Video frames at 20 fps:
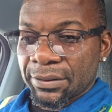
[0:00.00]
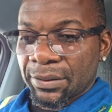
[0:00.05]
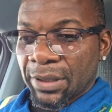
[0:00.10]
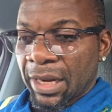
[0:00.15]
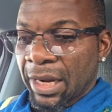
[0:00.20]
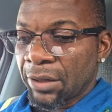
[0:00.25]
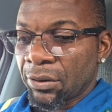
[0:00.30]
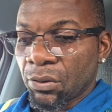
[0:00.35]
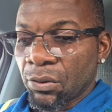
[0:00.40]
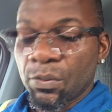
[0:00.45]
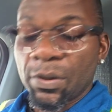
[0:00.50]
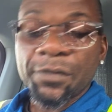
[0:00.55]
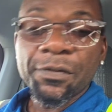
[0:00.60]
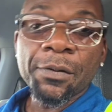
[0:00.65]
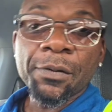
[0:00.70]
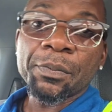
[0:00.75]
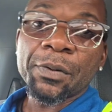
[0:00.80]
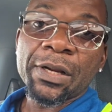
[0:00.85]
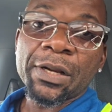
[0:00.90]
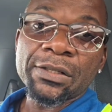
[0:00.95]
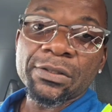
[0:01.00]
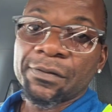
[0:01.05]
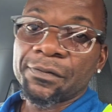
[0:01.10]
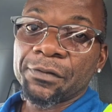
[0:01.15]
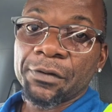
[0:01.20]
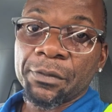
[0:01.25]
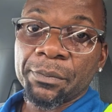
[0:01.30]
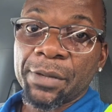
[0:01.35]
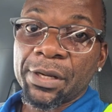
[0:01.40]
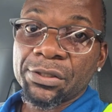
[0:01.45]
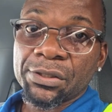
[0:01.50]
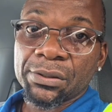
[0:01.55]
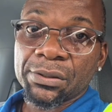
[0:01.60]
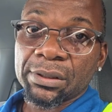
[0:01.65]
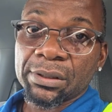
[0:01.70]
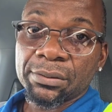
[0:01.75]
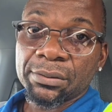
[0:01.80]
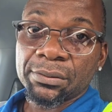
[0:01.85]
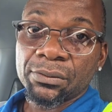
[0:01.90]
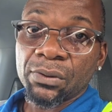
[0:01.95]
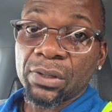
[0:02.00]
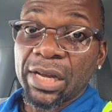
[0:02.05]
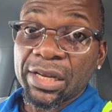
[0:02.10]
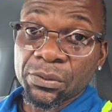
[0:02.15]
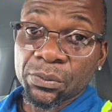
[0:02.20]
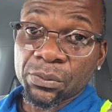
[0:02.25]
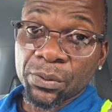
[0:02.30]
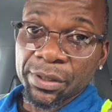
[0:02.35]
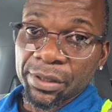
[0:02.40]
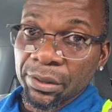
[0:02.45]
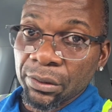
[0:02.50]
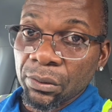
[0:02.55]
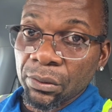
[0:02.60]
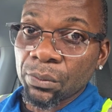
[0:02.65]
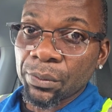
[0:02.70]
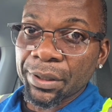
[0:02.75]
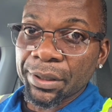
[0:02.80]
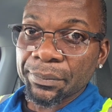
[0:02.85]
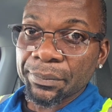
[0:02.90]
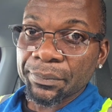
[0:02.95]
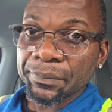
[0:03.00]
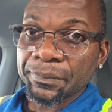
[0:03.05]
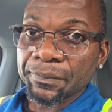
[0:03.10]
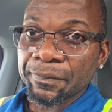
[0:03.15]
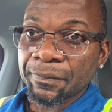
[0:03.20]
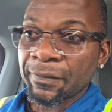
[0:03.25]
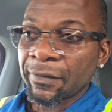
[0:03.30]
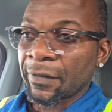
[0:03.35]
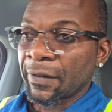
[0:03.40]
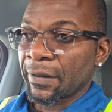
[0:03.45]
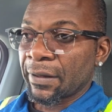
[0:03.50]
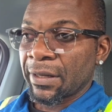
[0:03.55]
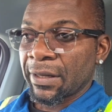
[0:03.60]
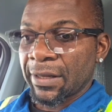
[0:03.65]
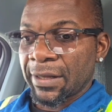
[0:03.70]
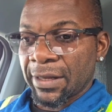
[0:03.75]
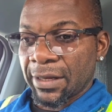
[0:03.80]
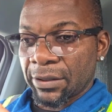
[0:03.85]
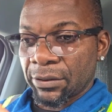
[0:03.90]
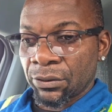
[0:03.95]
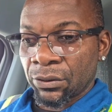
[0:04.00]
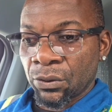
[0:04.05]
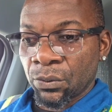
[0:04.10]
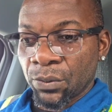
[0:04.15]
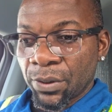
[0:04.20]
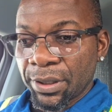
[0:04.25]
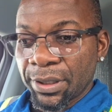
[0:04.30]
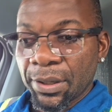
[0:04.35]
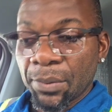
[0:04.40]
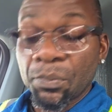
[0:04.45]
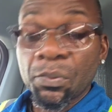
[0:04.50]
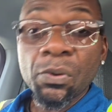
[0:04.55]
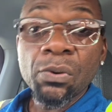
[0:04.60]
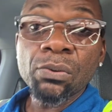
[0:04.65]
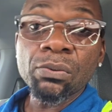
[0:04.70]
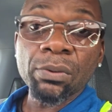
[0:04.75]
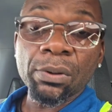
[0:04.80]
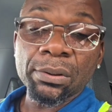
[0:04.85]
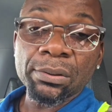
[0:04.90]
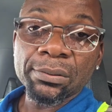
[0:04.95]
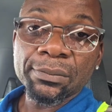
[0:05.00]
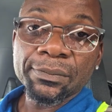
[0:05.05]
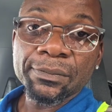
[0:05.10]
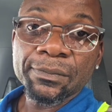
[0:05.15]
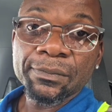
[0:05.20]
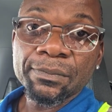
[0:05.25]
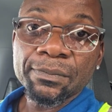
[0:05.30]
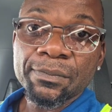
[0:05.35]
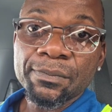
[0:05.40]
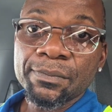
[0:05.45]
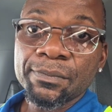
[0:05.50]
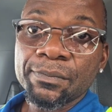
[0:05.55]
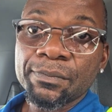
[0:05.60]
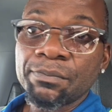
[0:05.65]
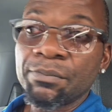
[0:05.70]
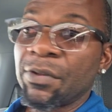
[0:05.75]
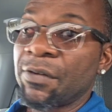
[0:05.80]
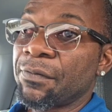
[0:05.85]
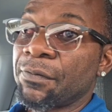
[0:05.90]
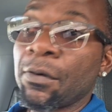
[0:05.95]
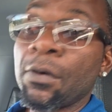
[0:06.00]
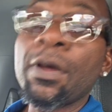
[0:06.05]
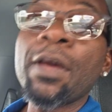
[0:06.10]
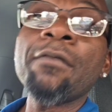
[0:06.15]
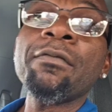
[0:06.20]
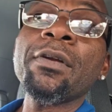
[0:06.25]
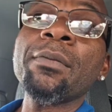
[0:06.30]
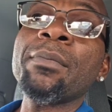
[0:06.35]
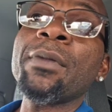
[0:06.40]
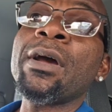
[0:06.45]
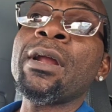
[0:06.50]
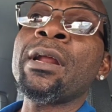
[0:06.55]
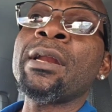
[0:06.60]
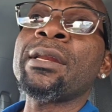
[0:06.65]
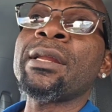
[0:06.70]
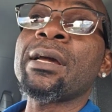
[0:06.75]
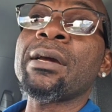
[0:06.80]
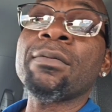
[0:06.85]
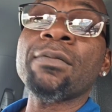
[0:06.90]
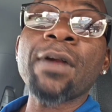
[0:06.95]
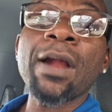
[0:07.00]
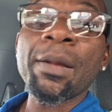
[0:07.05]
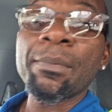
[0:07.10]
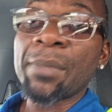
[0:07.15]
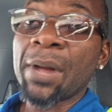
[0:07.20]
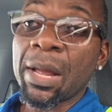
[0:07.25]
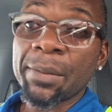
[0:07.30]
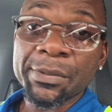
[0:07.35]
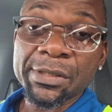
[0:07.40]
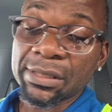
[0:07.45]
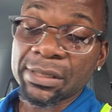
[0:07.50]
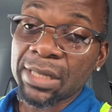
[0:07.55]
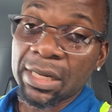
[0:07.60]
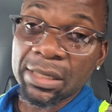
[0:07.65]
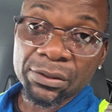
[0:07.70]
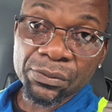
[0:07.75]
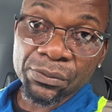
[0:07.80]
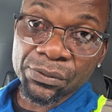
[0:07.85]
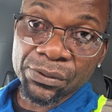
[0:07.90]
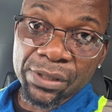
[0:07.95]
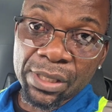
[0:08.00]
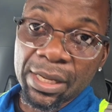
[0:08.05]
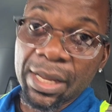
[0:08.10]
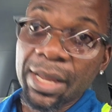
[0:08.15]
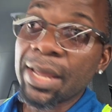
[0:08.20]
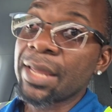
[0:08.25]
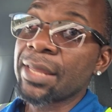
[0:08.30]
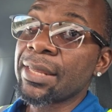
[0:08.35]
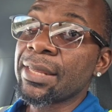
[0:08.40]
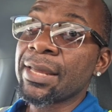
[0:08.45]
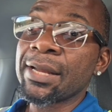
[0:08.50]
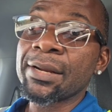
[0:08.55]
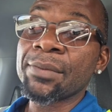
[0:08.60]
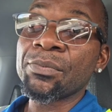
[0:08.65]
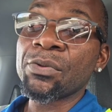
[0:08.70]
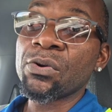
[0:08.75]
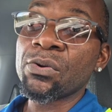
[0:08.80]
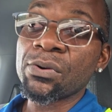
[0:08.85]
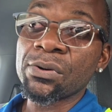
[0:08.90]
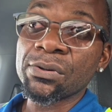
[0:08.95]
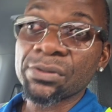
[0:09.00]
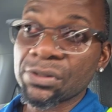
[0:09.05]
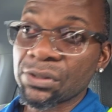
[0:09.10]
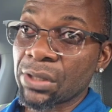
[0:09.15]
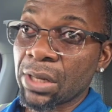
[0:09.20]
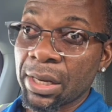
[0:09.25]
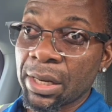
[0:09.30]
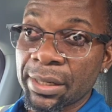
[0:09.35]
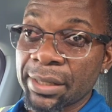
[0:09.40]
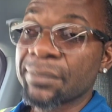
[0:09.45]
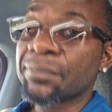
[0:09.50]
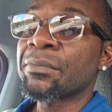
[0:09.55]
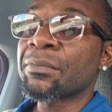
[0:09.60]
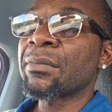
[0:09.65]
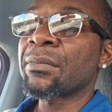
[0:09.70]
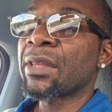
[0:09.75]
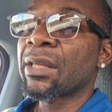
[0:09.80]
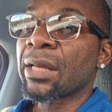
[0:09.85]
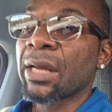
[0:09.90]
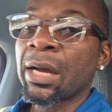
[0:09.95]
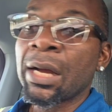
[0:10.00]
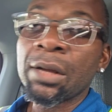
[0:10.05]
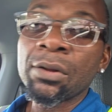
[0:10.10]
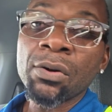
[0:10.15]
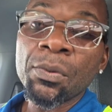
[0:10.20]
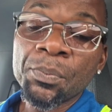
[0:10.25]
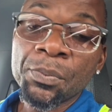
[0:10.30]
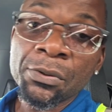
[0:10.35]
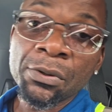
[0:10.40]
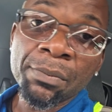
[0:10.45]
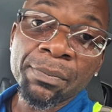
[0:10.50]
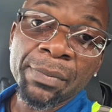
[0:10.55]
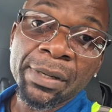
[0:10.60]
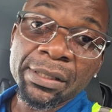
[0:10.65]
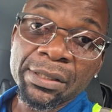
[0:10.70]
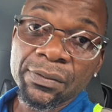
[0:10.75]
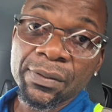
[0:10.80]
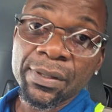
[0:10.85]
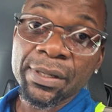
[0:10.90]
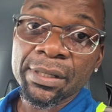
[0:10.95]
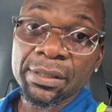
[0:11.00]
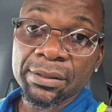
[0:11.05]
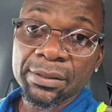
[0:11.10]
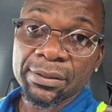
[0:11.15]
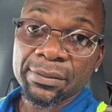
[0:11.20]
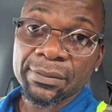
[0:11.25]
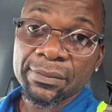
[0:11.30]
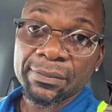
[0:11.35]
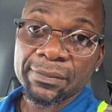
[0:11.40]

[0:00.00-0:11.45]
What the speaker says: I don't wait for price confirmation. You guys already know it. During the bull run, before everybody and their grandmama start to sing, hey, yeah, the bull run started, I open up my trades.